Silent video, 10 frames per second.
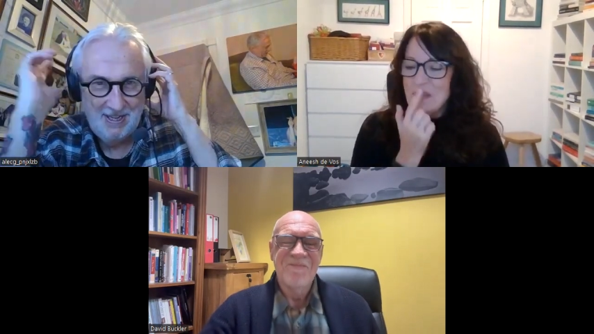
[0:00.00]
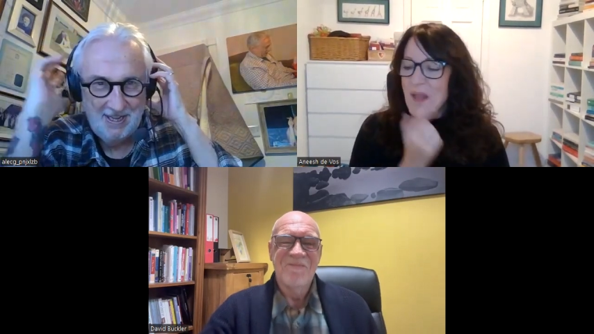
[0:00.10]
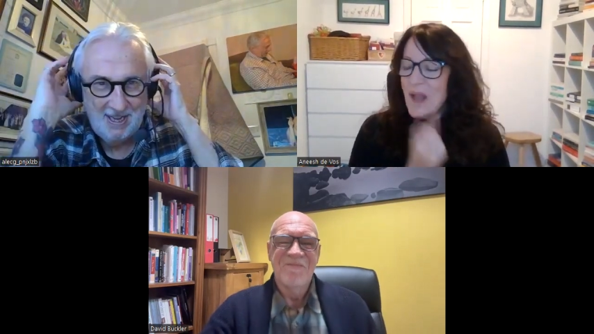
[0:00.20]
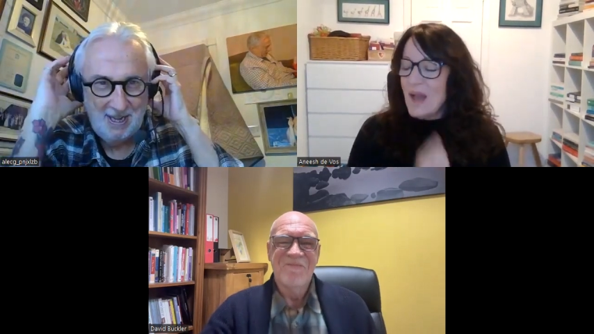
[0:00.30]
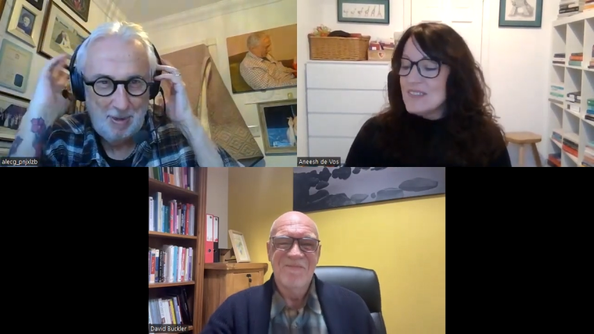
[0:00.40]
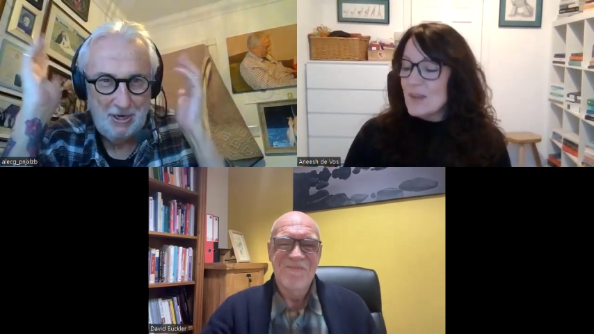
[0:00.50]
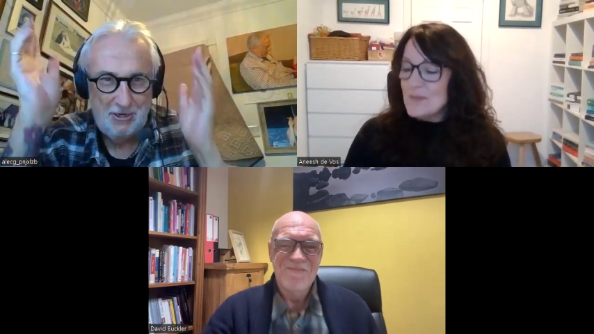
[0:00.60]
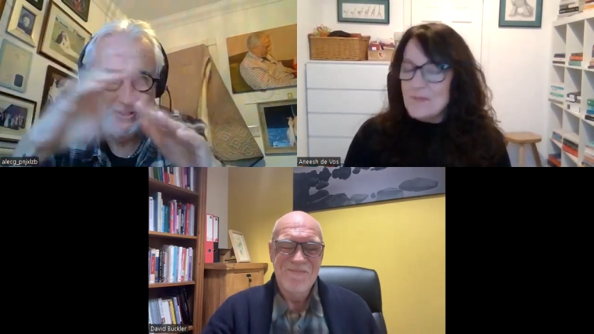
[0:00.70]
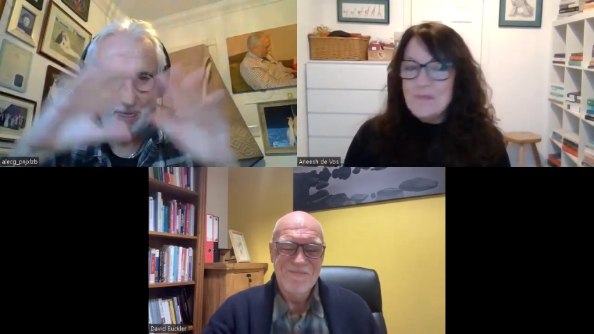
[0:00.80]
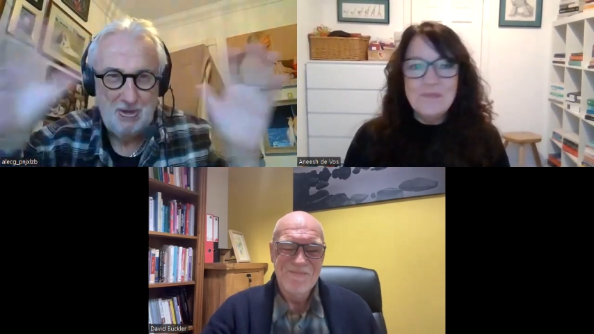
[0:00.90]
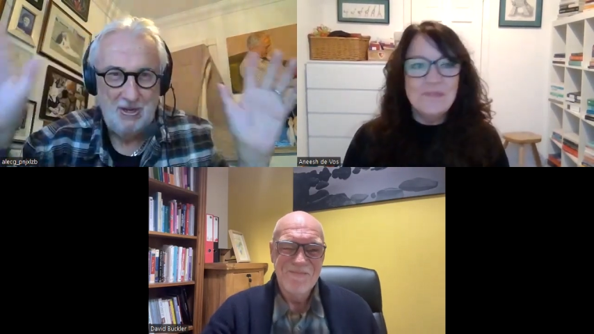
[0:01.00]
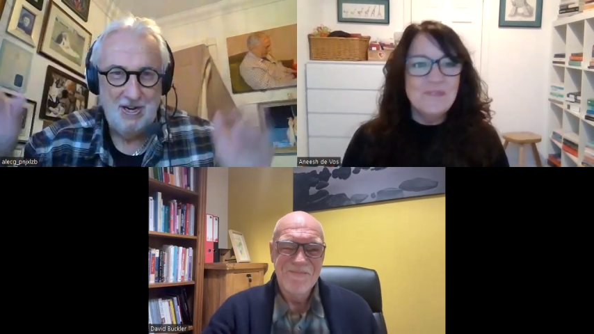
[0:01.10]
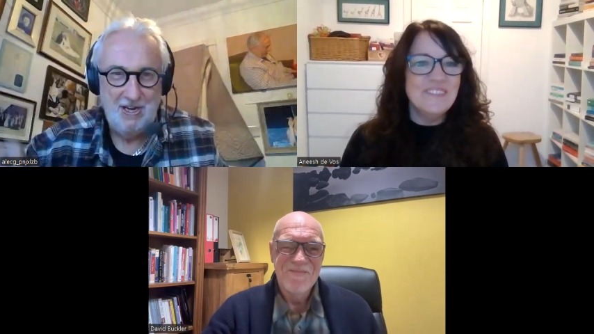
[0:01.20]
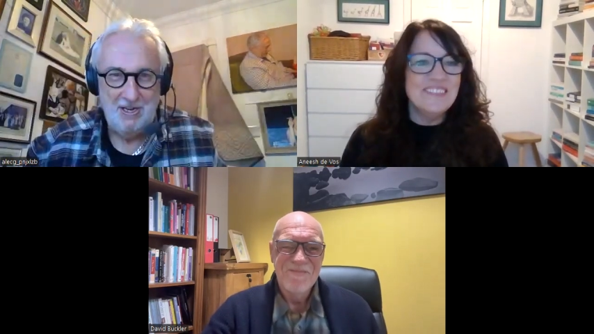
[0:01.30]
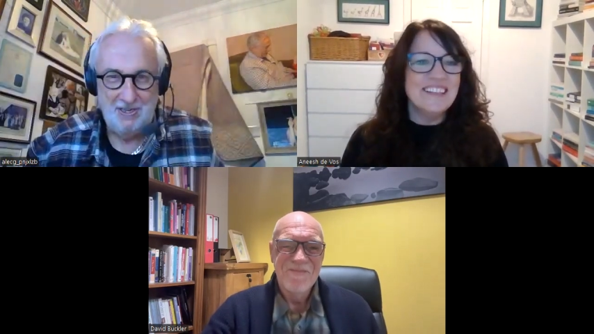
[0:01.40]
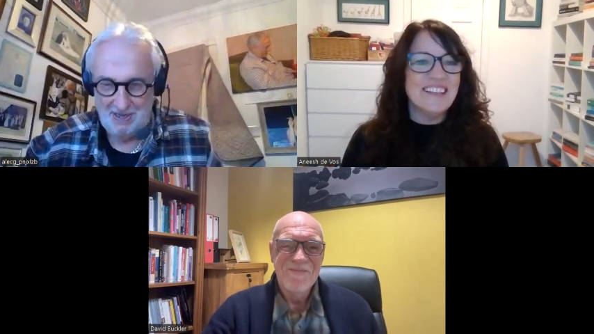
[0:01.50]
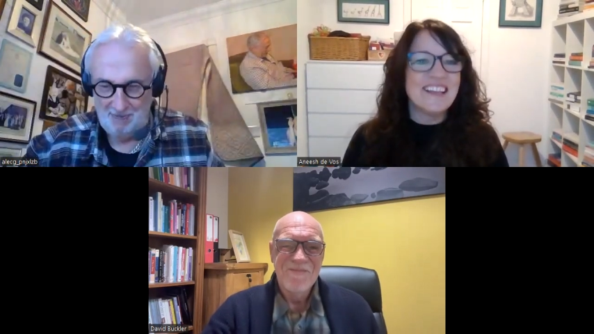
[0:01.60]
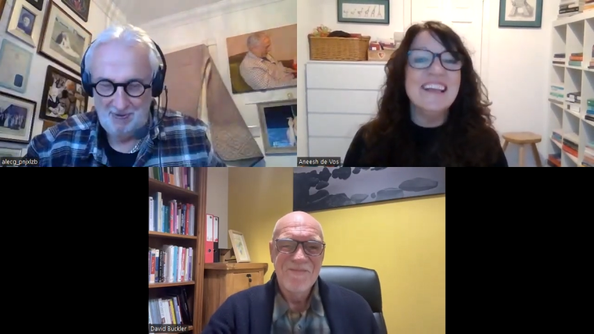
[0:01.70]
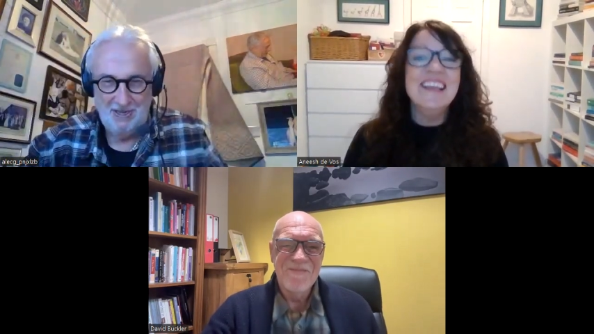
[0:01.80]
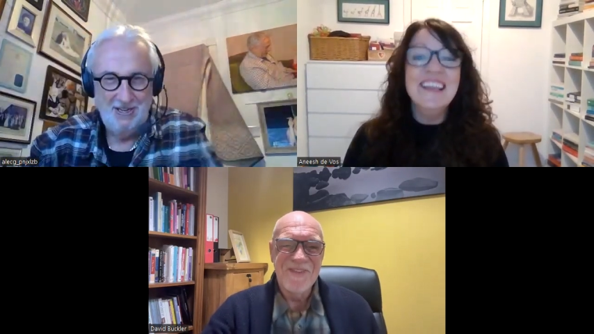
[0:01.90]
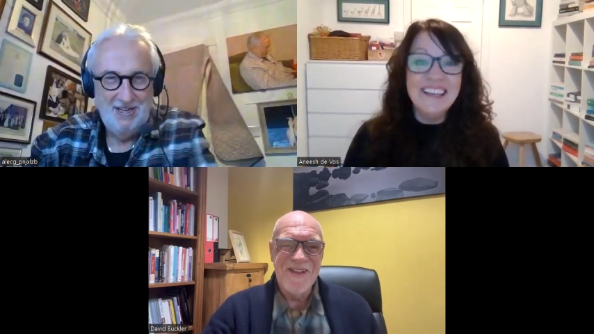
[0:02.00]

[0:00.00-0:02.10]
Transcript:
Speaker 1: So... I might disappear at any time. Yeah.